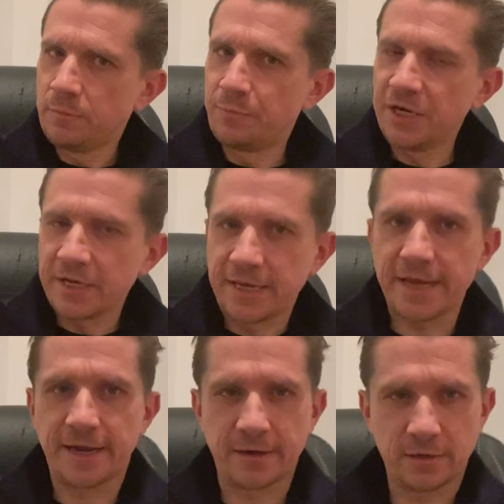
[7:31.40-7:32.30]
But
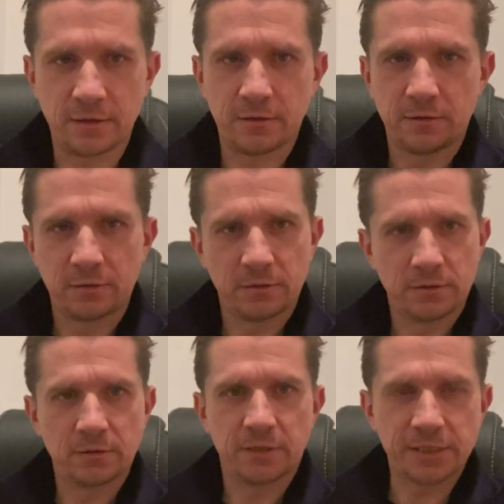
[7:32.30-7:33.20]
again,
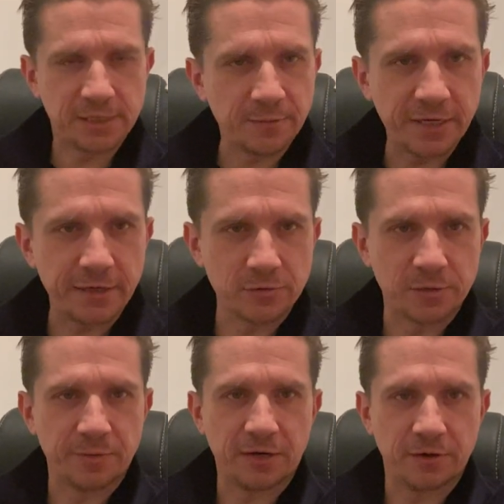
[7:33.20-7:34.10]
there's something else
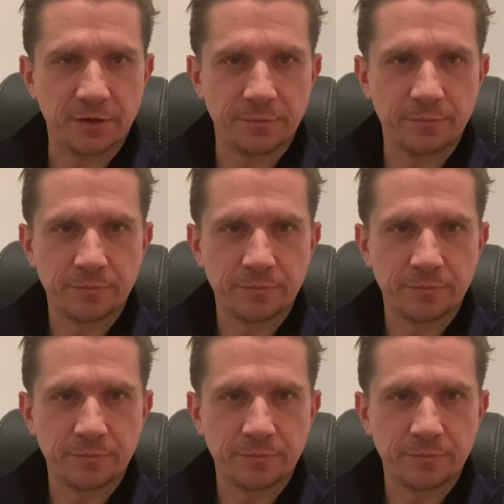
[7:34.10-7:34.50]
about him.